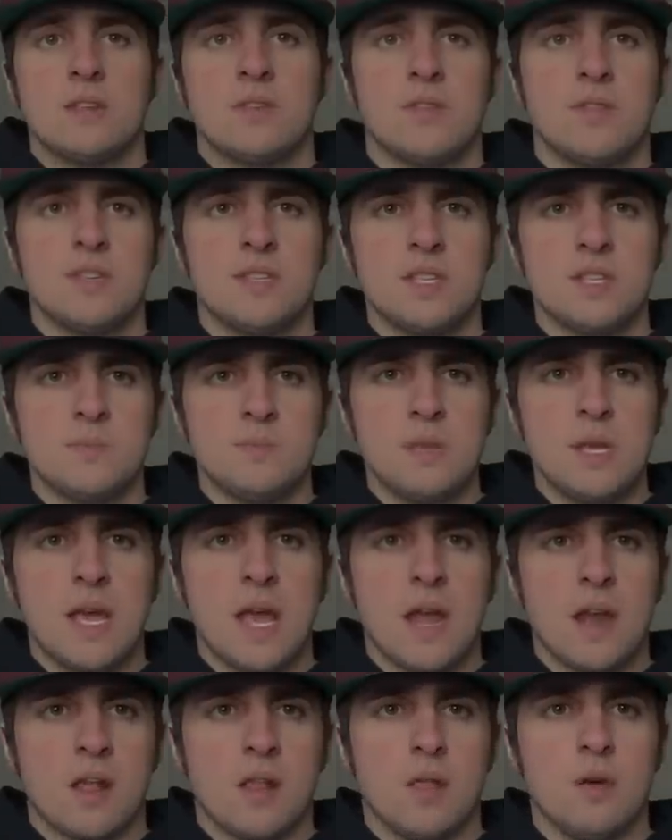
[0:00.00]
So this is me
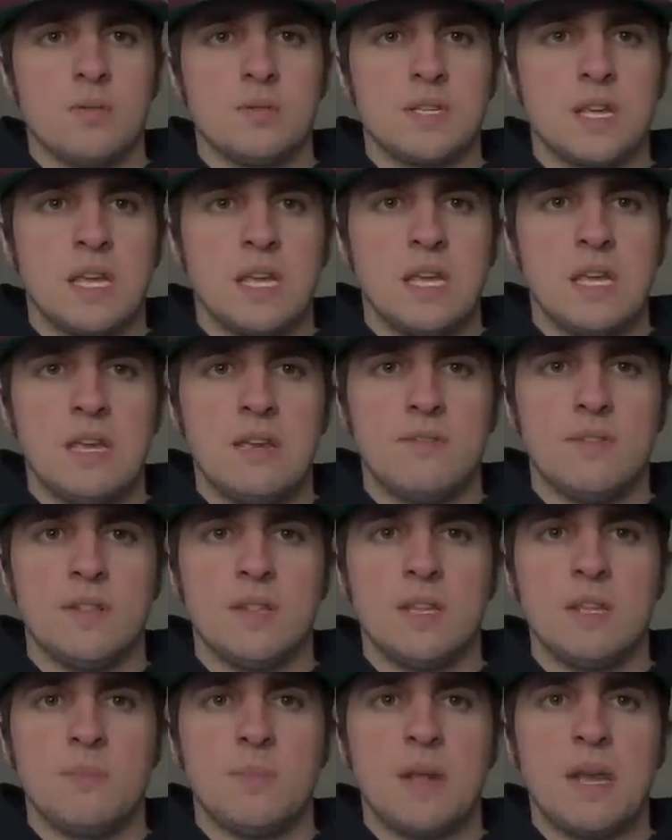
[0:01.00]
kind of closing it
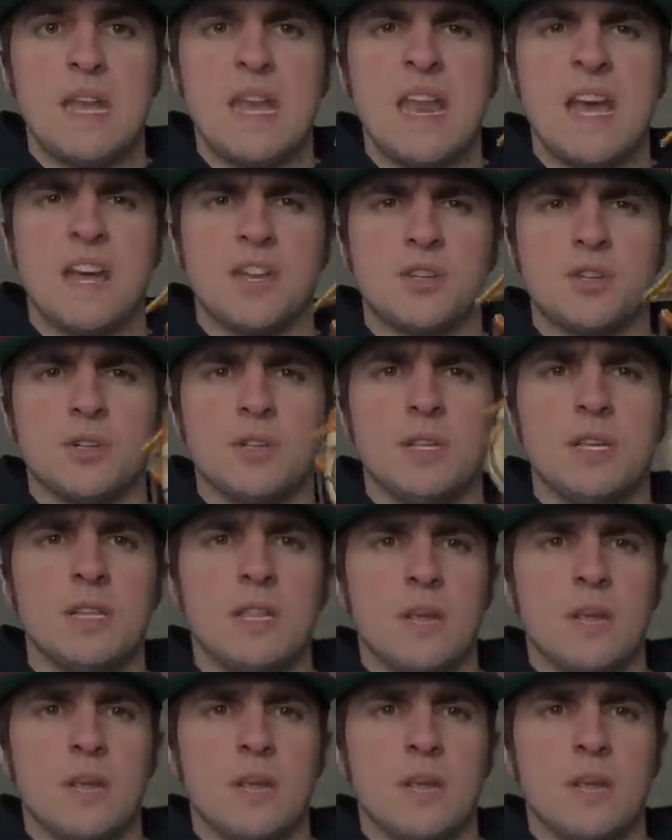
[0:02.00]
evenly, but naturally,